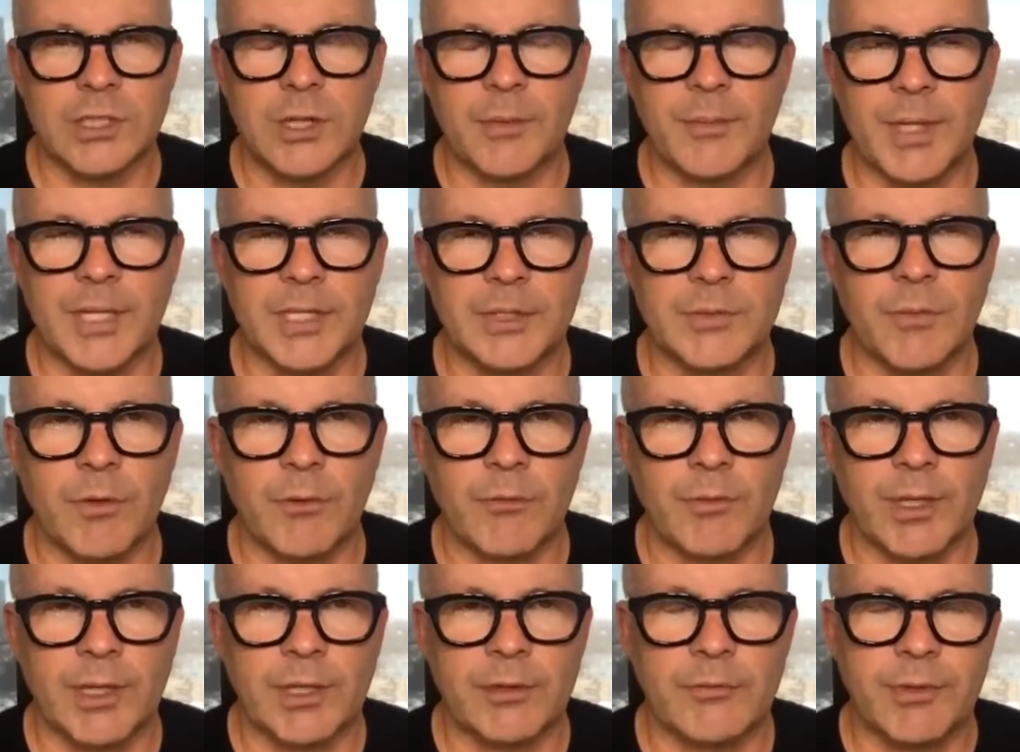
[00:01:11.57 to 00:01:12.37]
I may as well
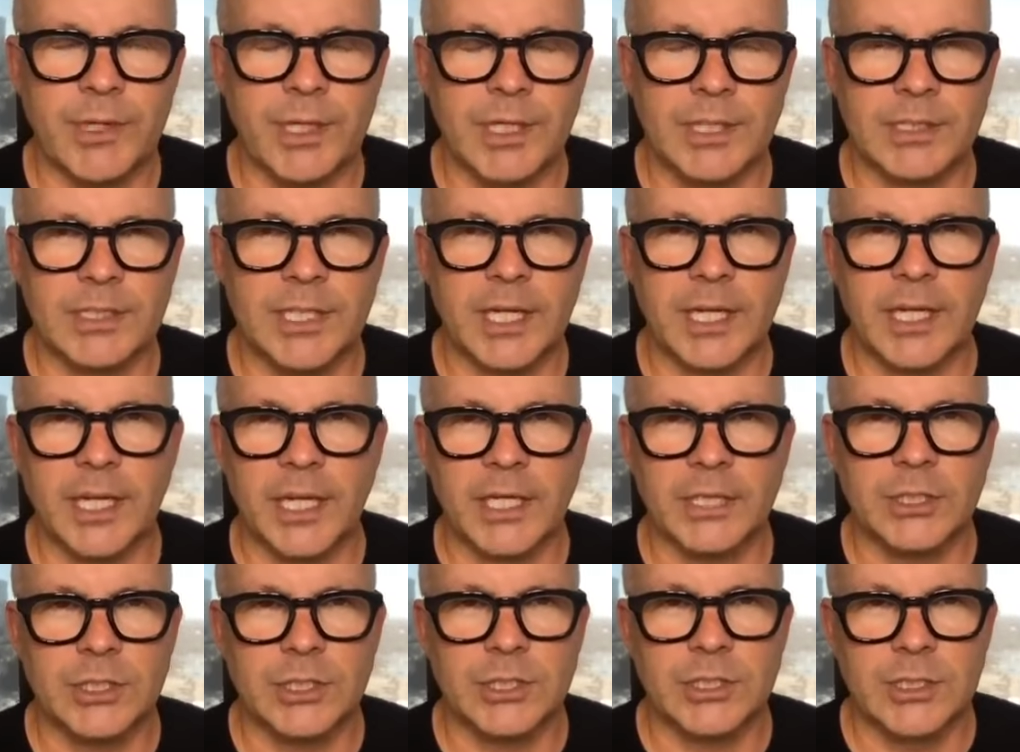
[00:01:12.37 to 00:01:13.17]
ring the real estate
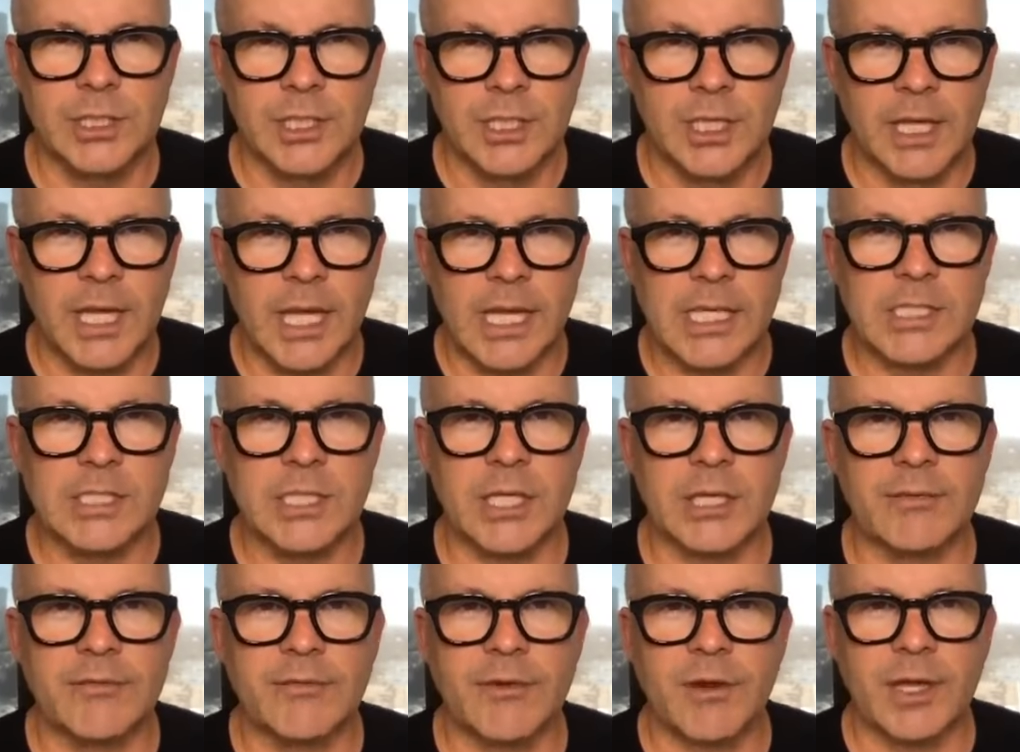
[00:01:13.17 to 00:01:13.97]
agent and
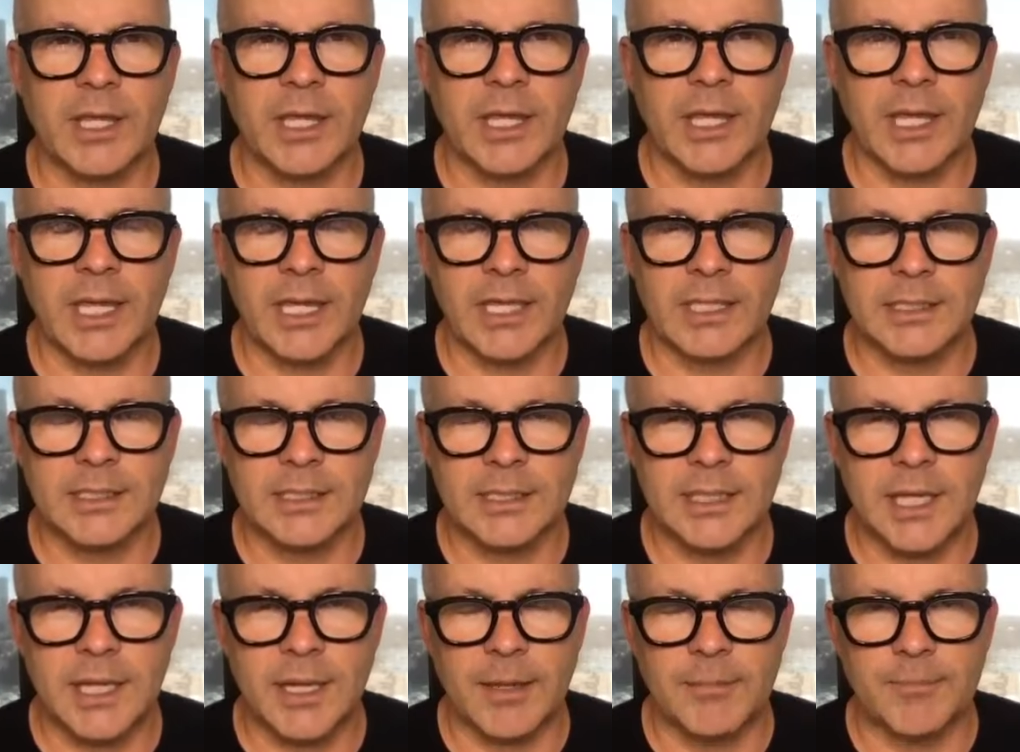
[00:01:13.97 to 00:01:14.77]
see if I can get
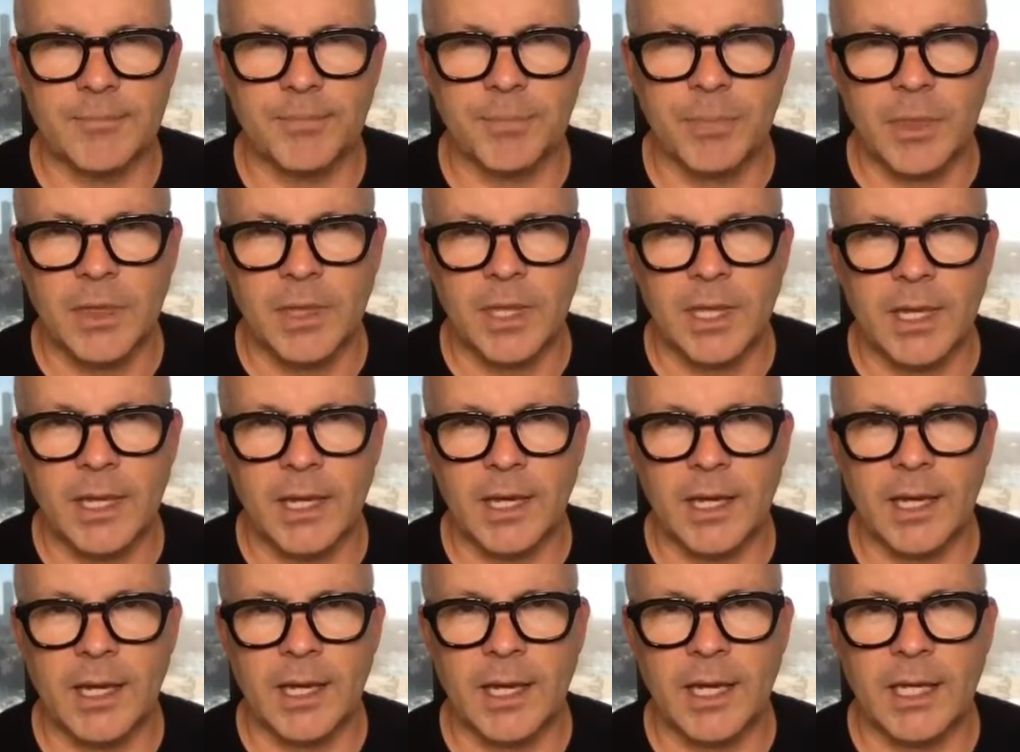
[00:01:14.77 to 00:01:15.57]
um,
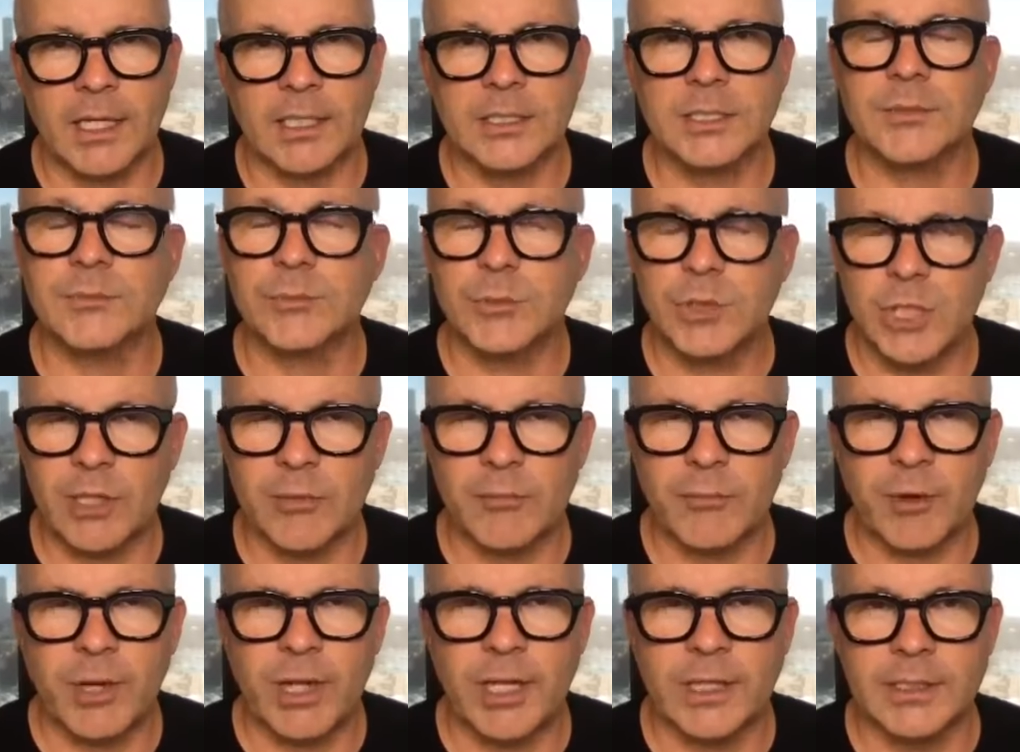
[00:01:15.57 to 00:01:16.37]
uh, some
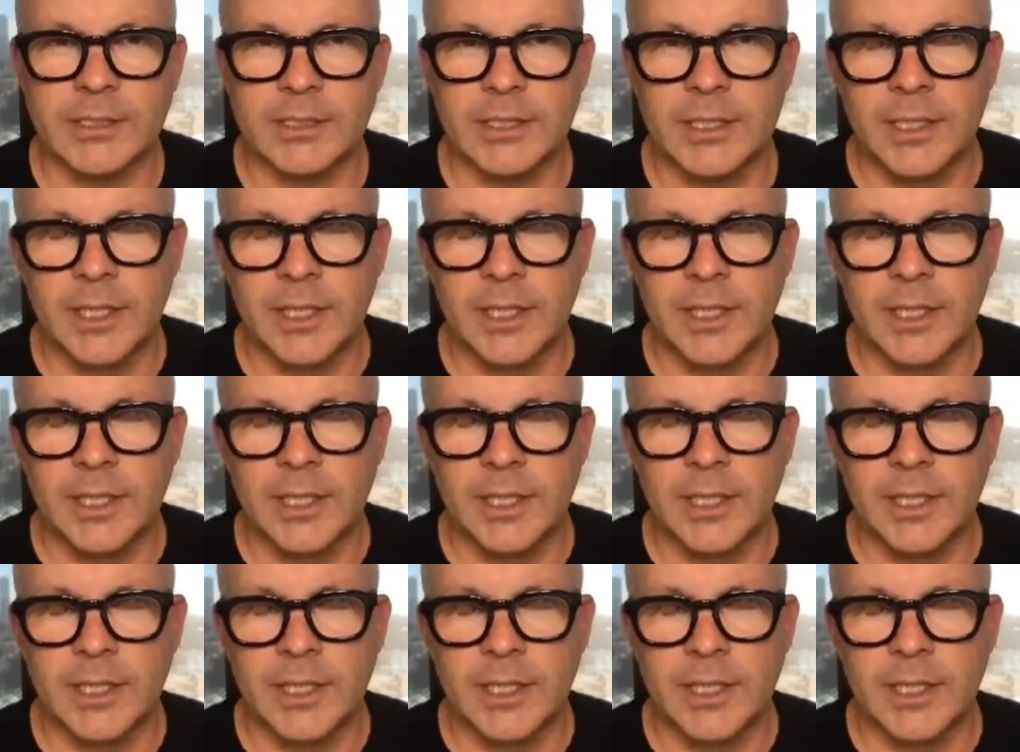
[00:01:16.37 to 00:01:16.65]
cheap rent.